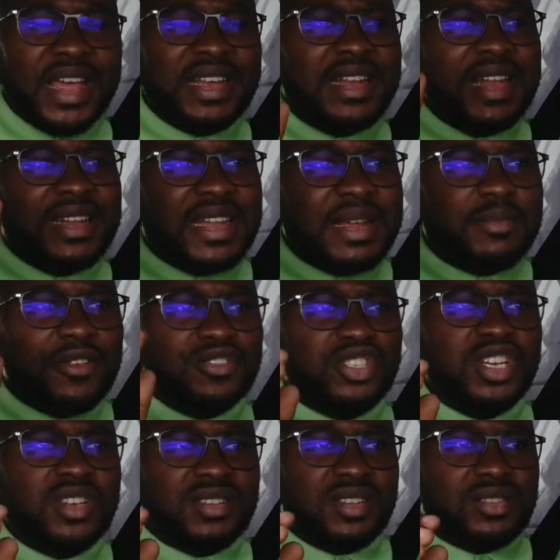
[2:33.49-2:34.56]
In the name
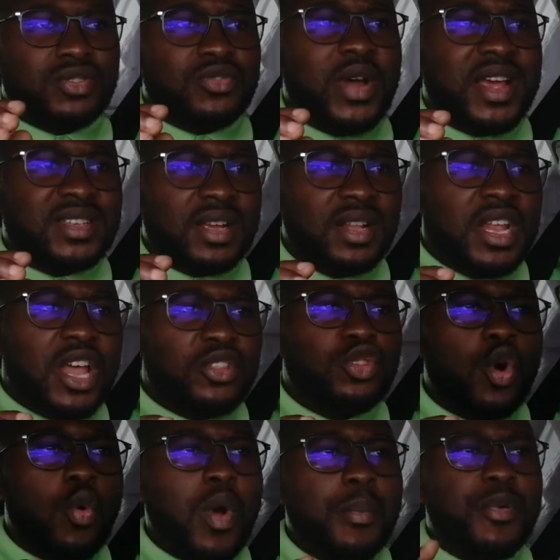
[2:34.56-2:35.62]
of Jesus Christ,
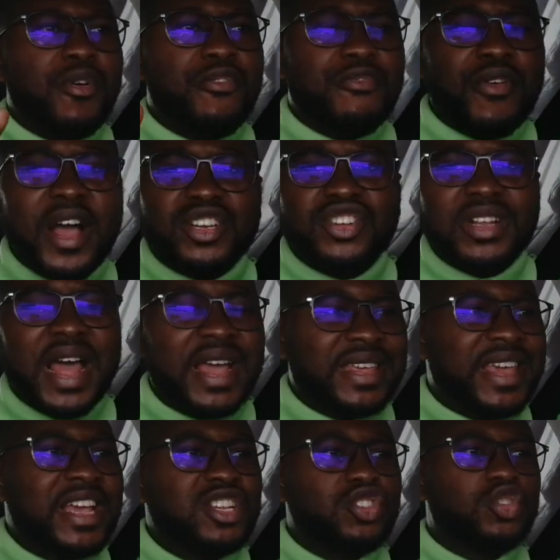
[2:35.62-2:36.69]
no weapon fashioned
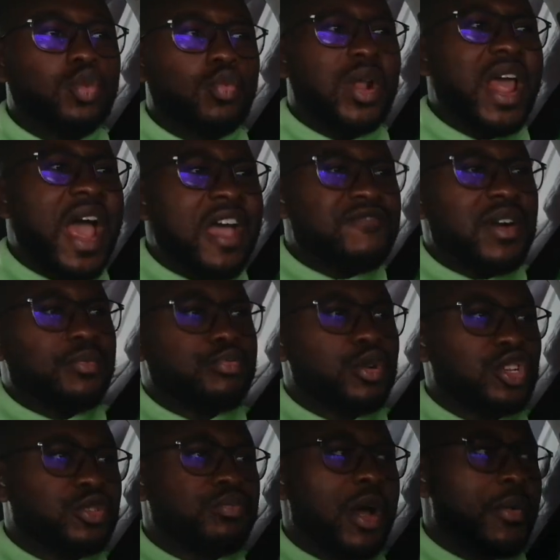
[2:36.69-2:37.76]
against you will ever
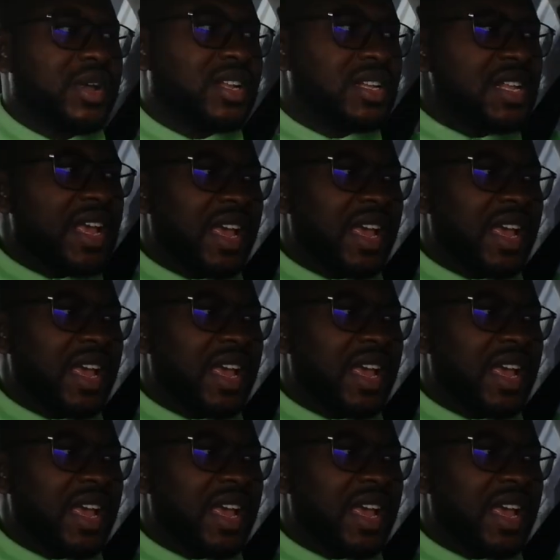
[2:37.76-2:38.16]
prosper.